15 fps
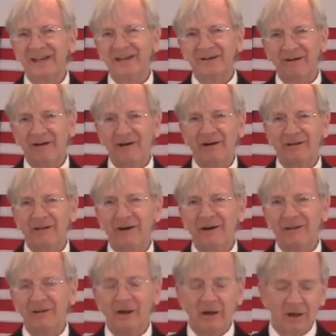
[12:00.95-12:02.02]
law,
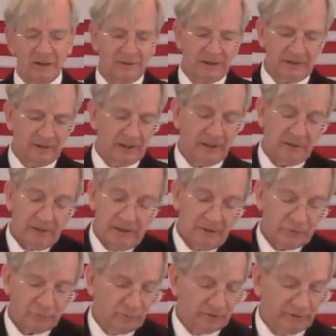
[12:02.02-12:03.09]
law, law. And
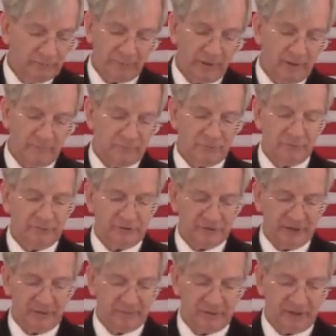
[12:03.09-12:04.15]
here's one of the problems with the
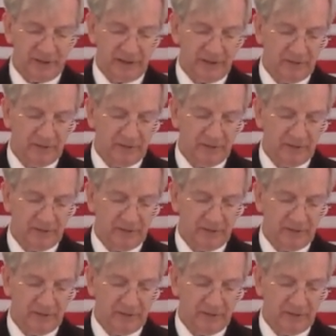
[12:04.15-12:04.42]
Sabbath day.